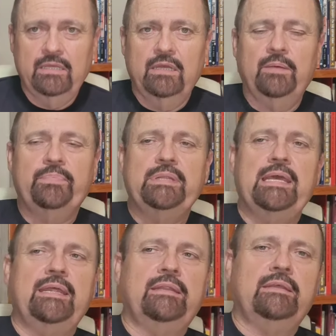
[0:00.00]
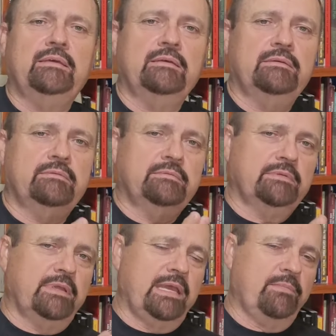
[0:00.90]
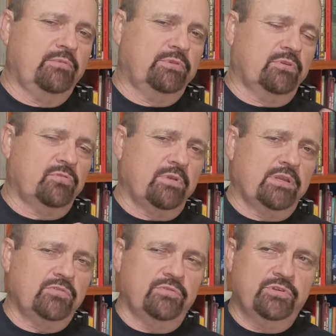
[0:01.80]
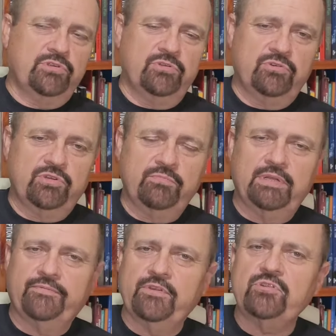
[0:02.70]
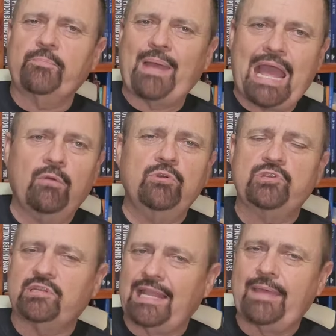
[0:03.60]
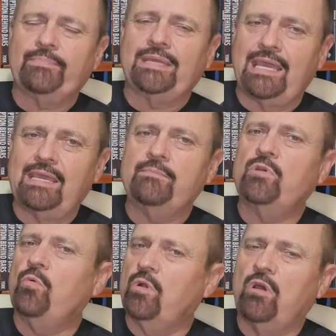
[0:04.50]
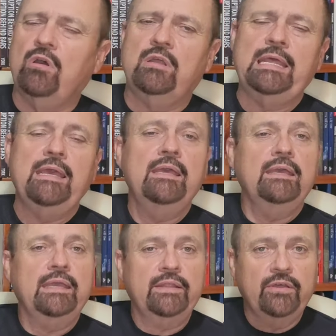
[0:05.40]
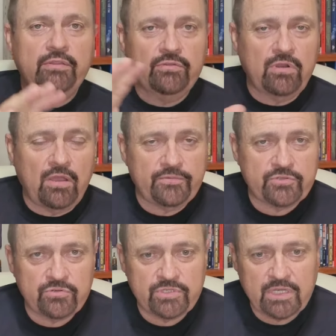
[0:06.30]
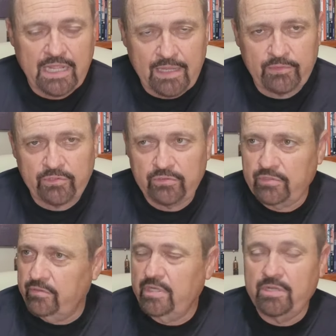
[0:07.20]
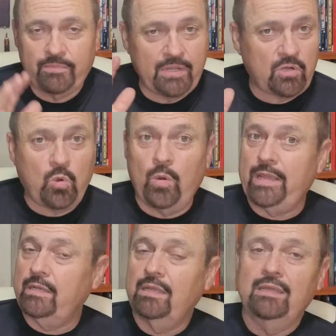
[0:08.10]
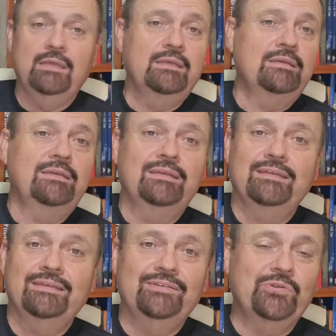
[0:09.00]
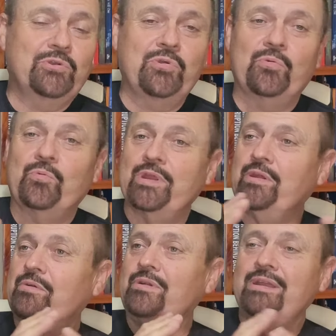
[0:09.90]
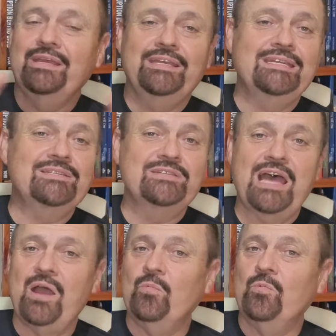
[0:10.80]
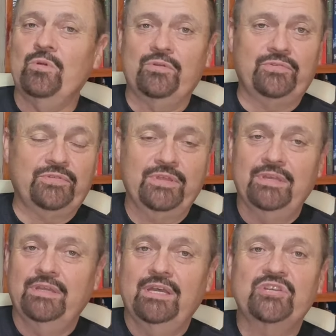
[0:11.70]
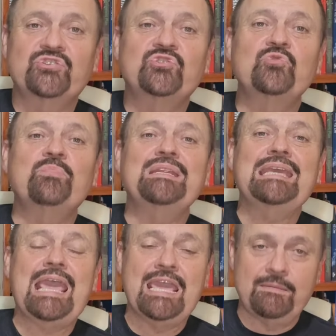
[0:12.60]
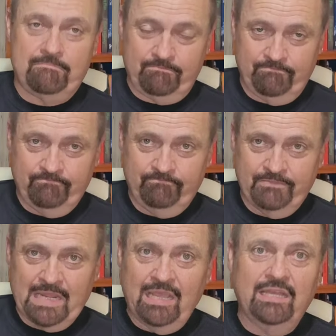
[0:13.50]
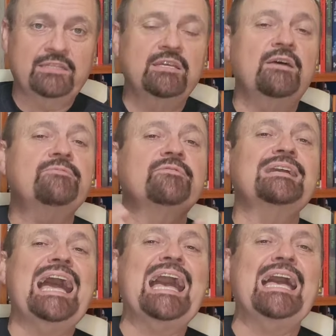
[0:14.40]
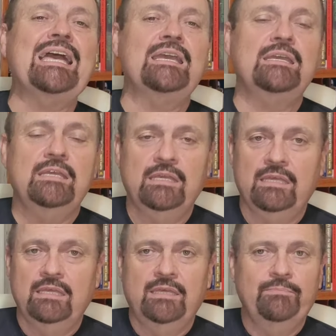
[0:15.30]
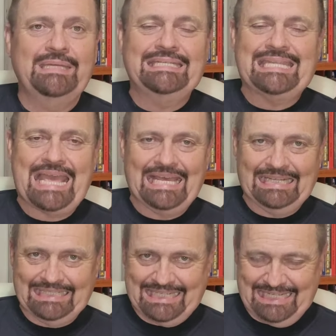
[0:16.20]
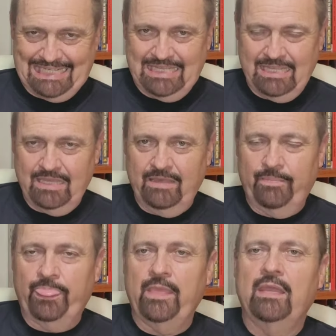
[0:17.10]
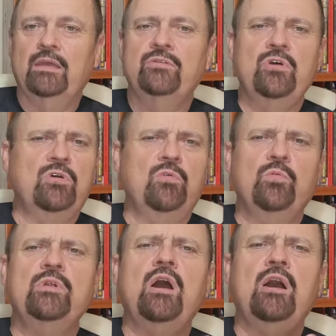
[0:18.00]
up in that uh, Hamilton Correctional Institution, but if there's a power slap game going on and other officers in Hamilton are doing it, you better quit. Your career is not worth a stupid game, a tough guy mentality. No, we're